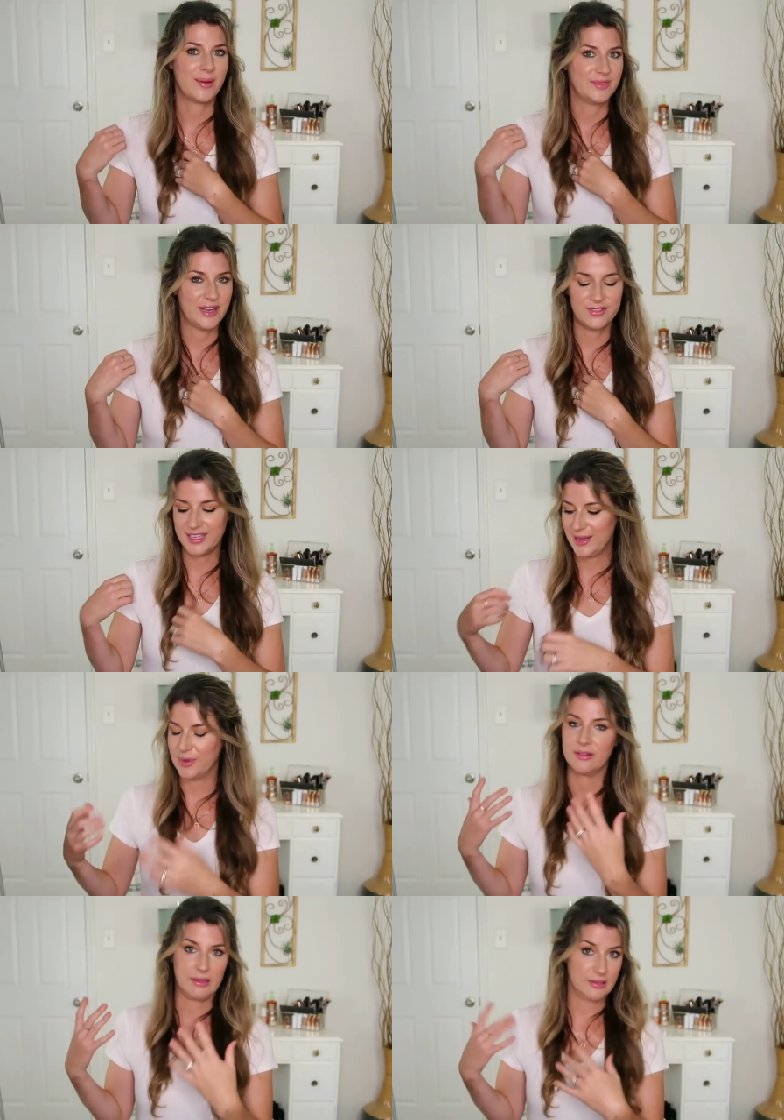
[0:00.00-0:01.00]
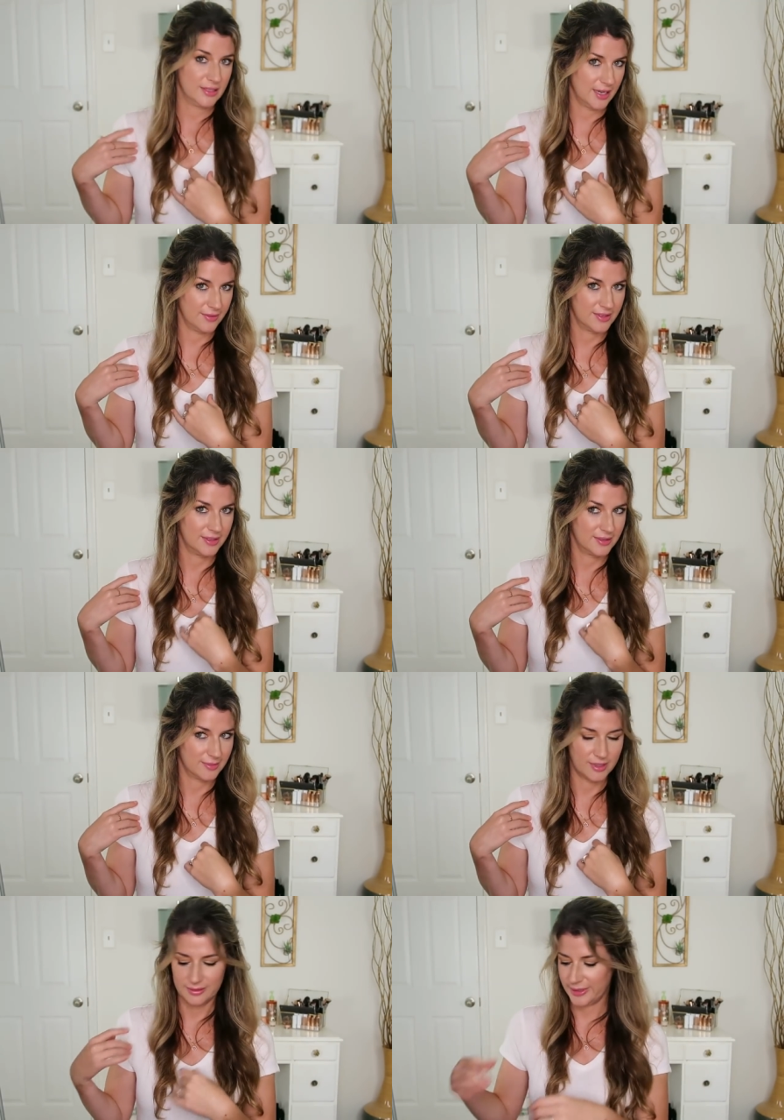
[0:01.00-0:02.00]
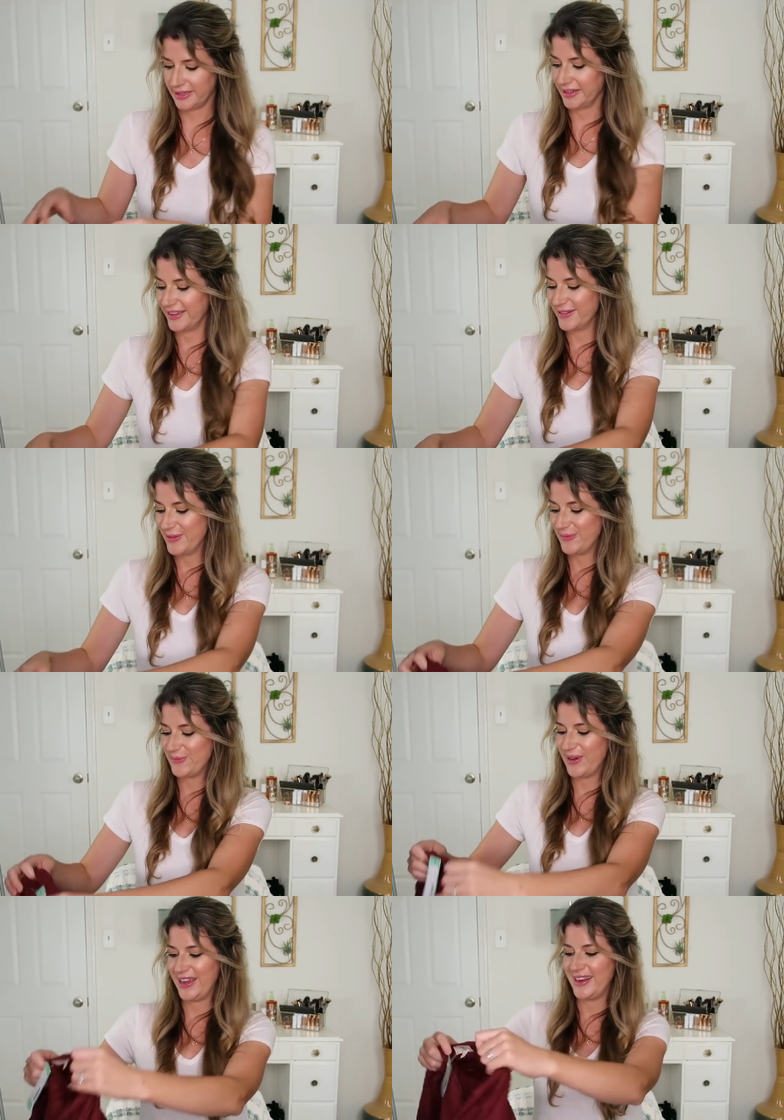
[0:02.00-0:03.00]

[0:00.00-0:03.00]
so I'm definitely keeping this obviously because I'm already wearing it.